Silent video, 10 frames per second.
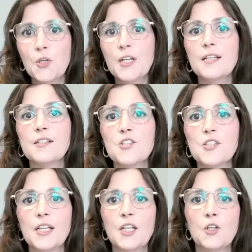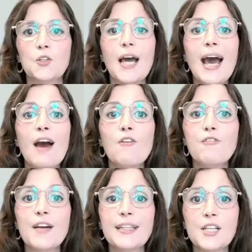understanding on how
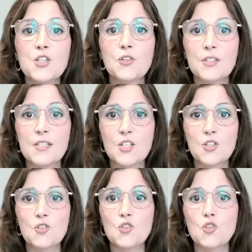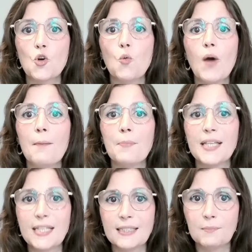financial decisions show up
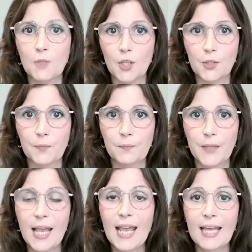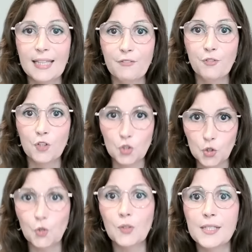in the model. And if you're
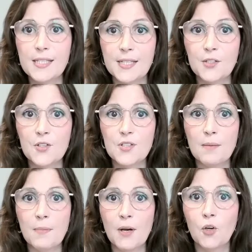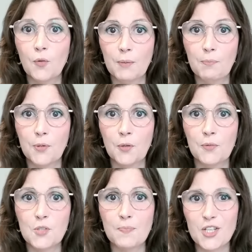truly serious about going pro,
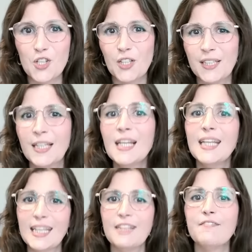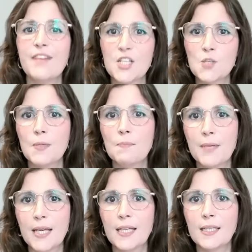especially in investment
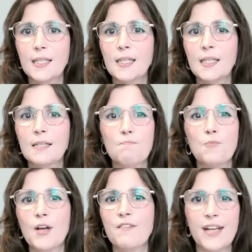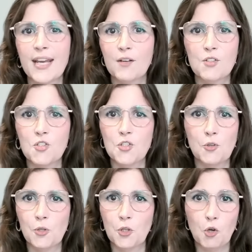banking, private equity,
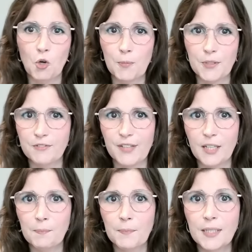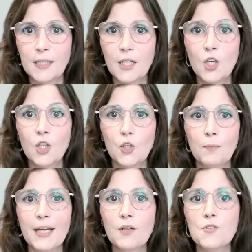or corporate development, you
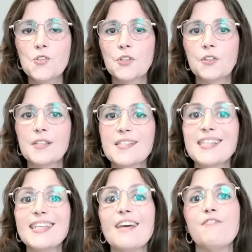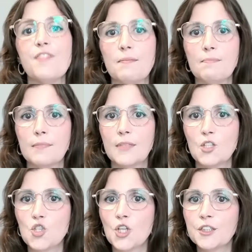might consider the CFM, the
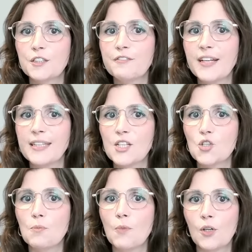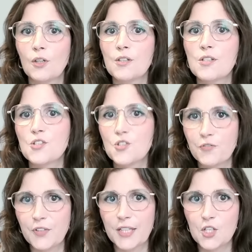Chartered Financial Modeler
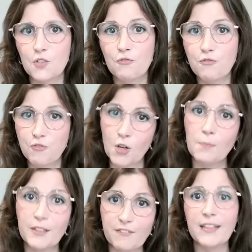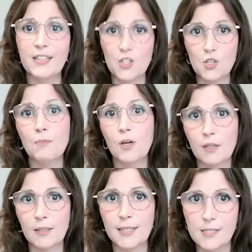certification from the Financial
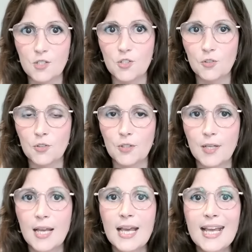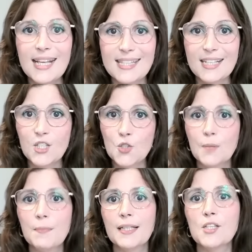Modeling Institute. It's
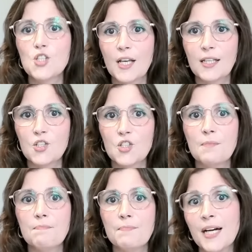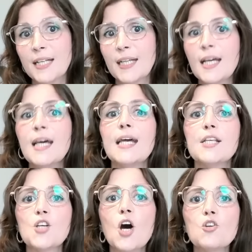extremely challenging, but it's
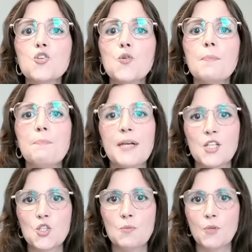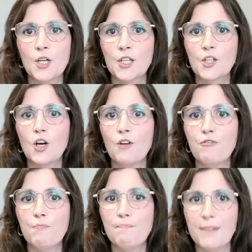also a benchmark of
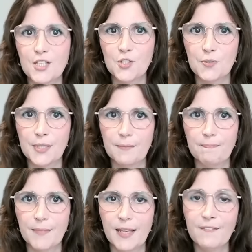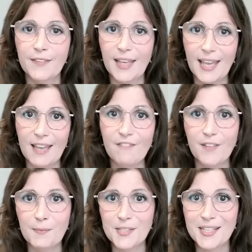mastery. If the
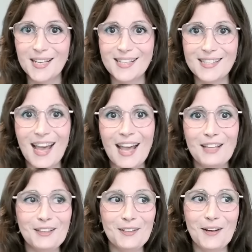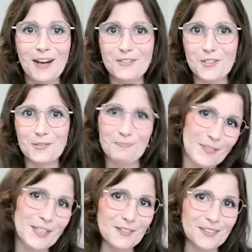AFM says, I know how to
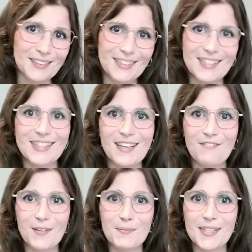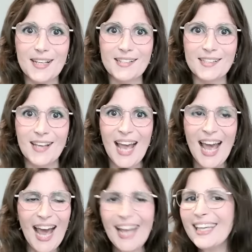build, the CFM says,
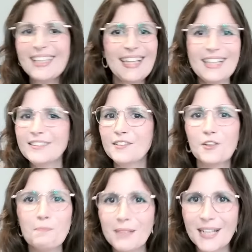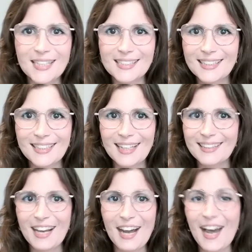I can handle complexity at the
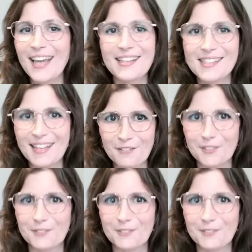highest level.